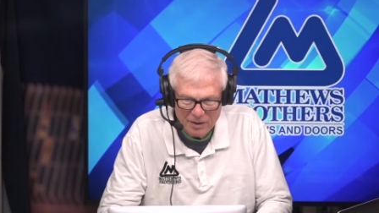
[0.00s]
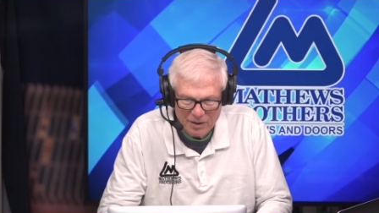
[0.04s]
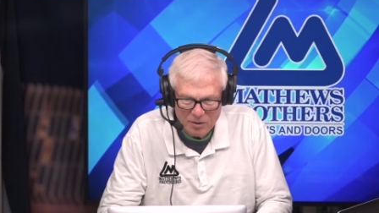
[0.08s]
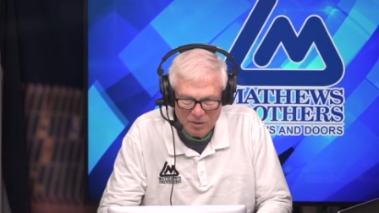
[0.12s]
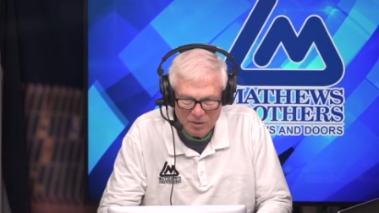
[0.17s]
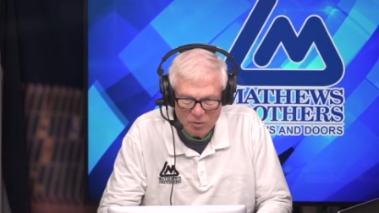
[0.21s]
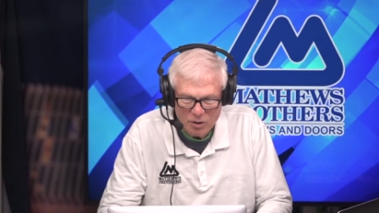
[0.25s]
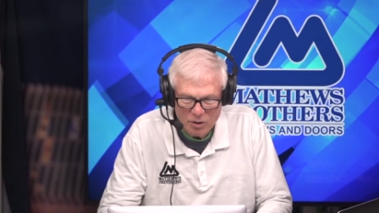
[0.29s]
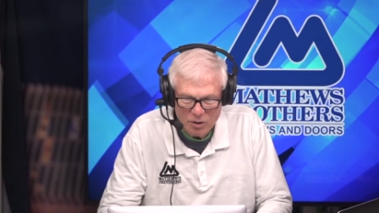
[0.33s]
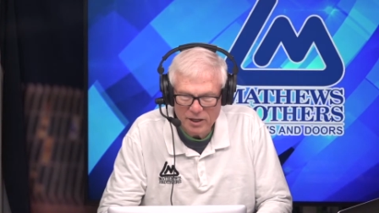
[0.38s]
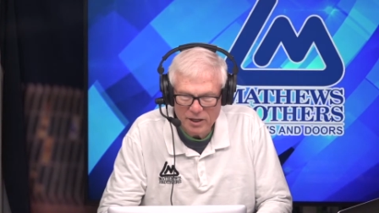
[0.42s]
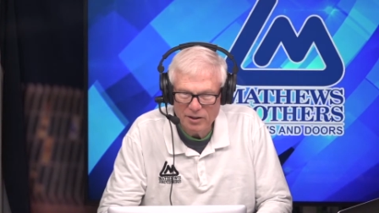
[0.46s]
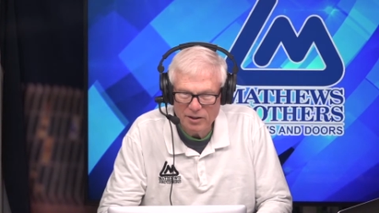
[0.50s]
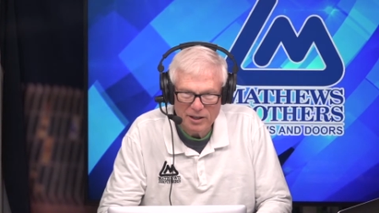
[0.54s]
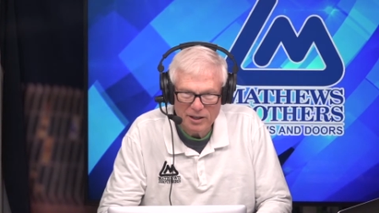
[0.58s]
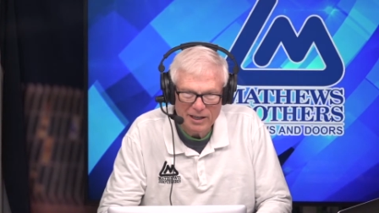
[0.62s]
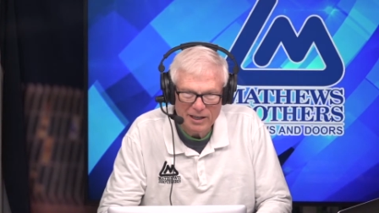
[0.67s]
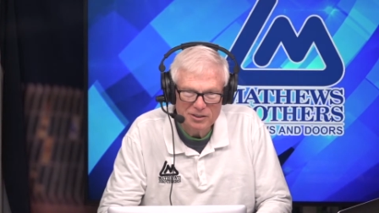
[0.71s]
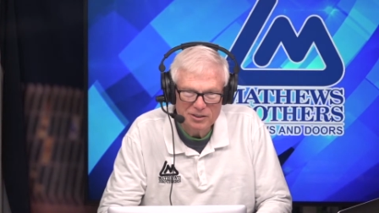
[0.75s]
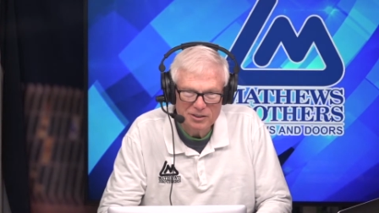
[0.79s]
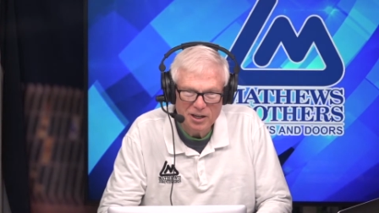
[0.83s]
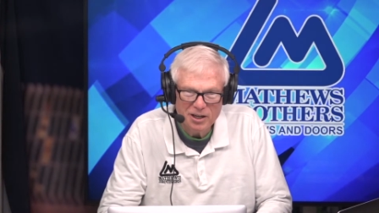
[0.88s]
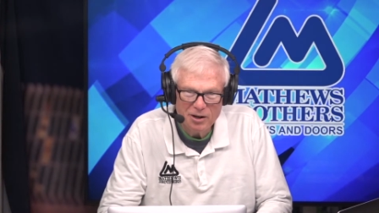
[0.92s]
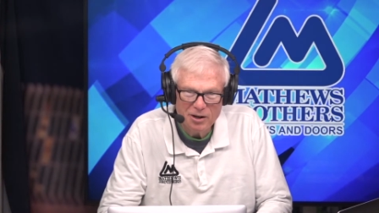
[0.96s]
You think
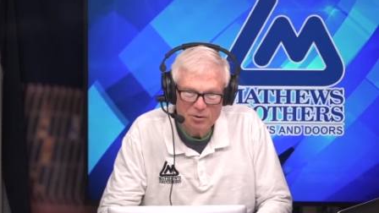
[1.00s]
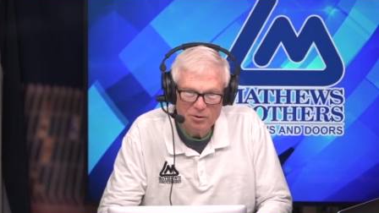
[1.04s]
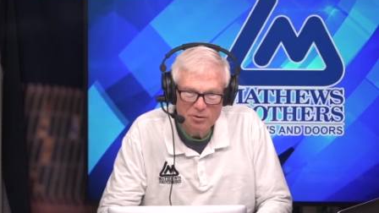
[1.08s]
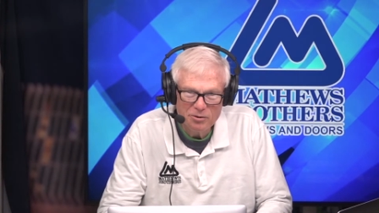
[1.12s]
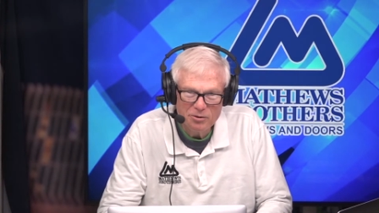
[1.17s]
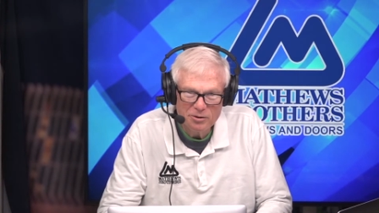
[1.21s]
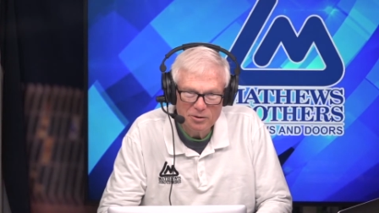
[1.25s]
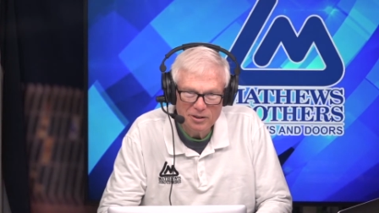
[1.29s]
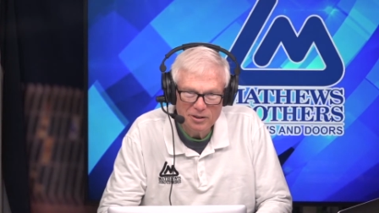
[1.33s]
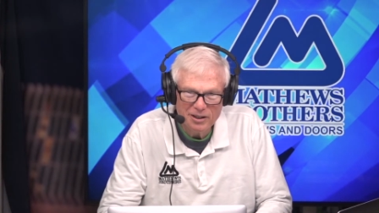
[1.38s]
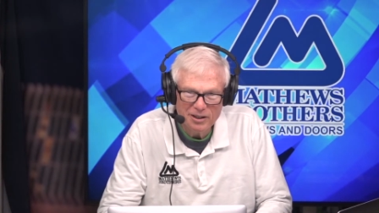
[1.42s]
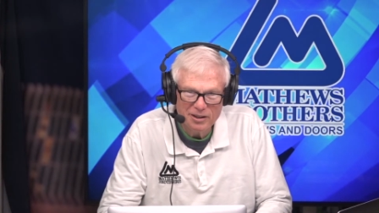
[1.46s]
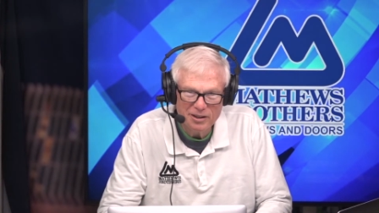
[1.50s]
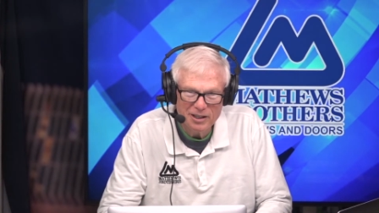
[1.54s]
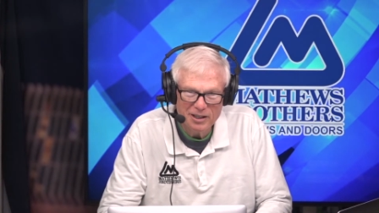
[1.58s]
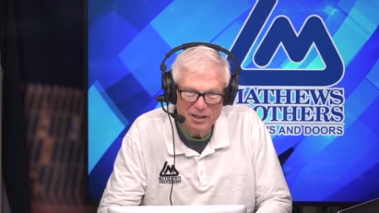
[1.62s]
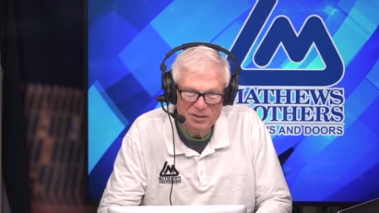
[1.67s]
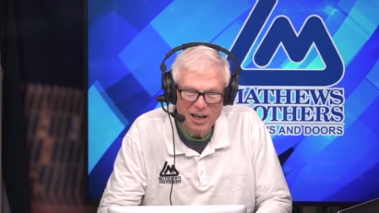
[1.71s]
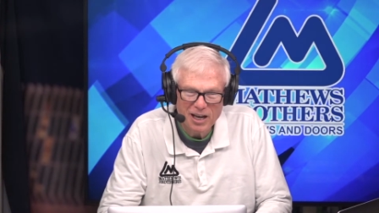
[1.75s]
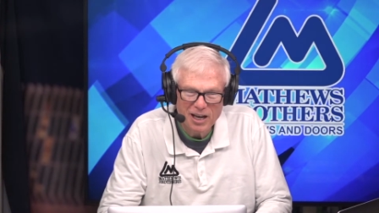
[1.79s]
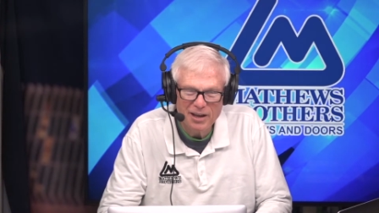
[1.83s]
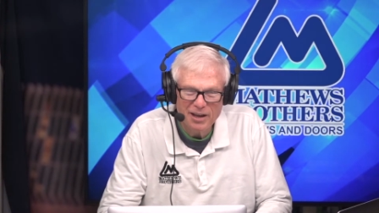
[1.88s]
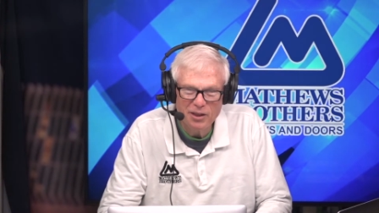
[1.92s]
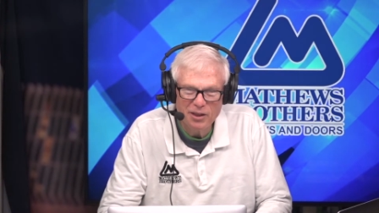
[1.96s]
so? You think
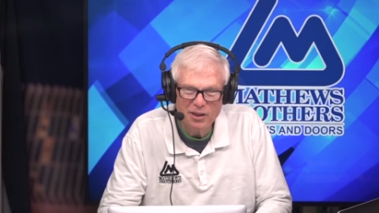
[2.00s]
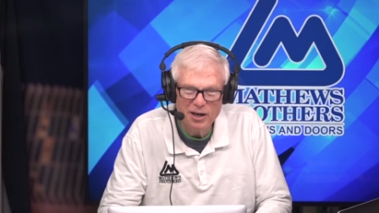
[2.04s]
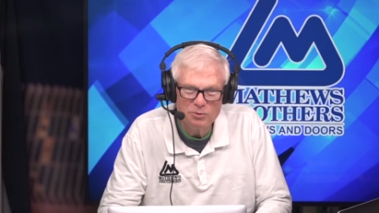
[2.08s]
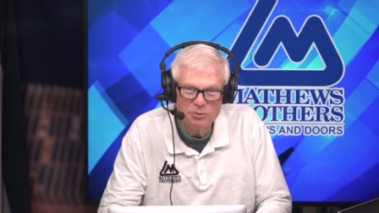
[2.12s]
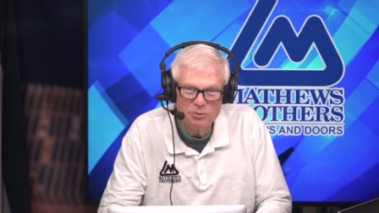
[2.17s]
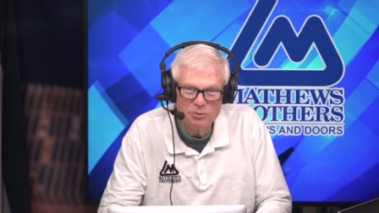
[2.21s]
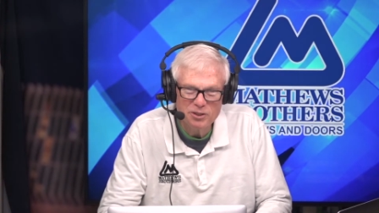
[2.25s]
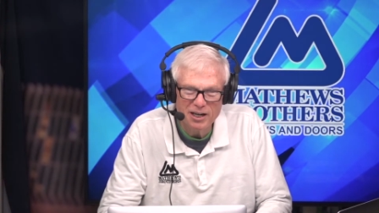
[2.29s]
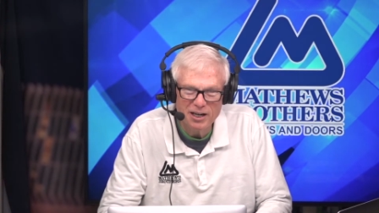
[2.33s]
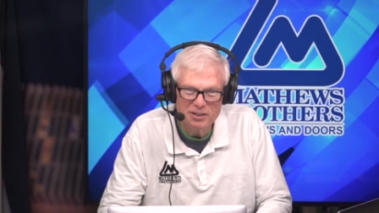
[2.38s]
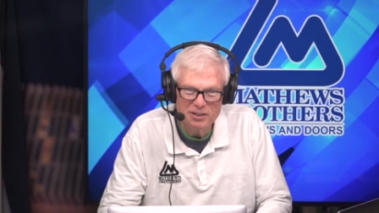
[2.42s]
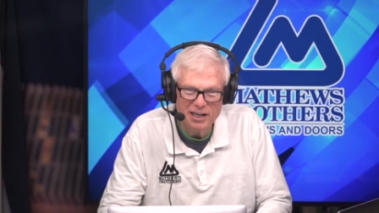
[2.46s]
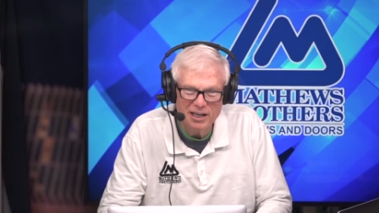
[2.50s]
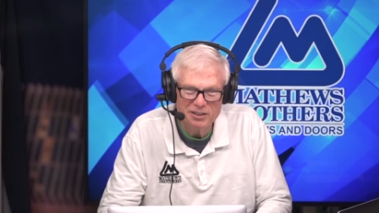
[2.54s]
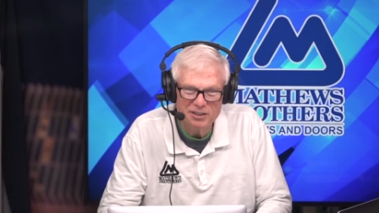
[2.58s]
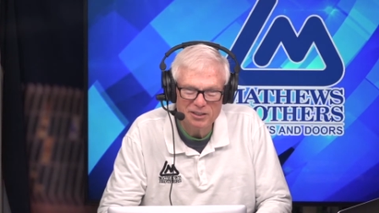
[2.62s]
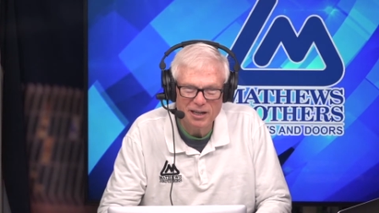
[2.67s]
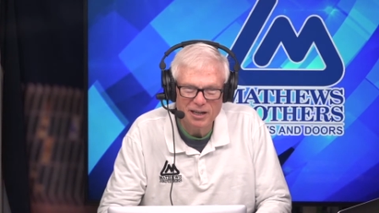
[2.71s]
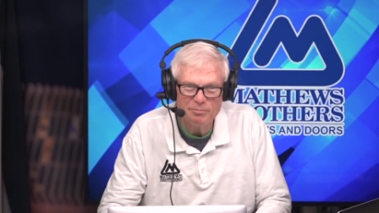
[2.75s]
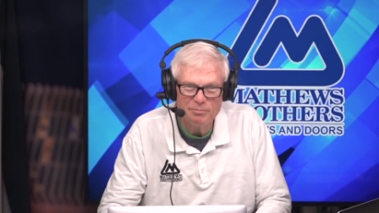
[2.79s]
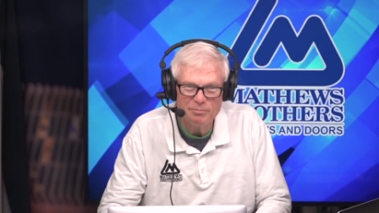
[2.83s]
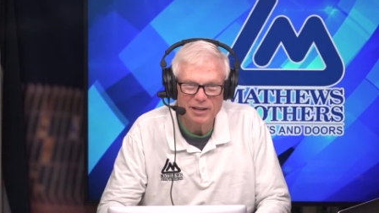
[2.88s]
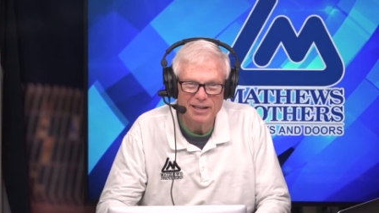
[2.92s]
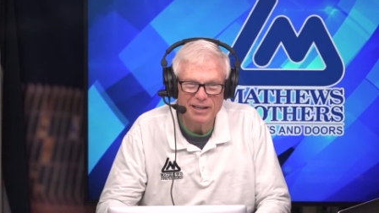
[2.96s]
so? I thought he was going to say
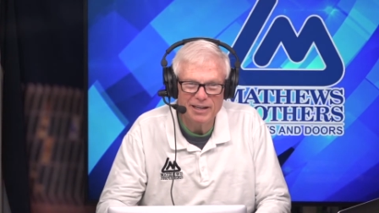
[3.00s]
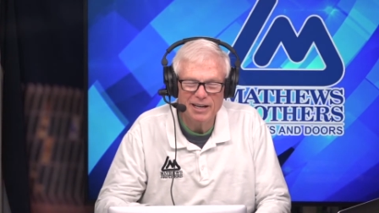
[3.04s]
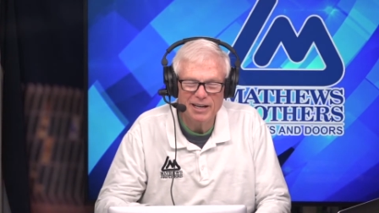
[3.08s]
something,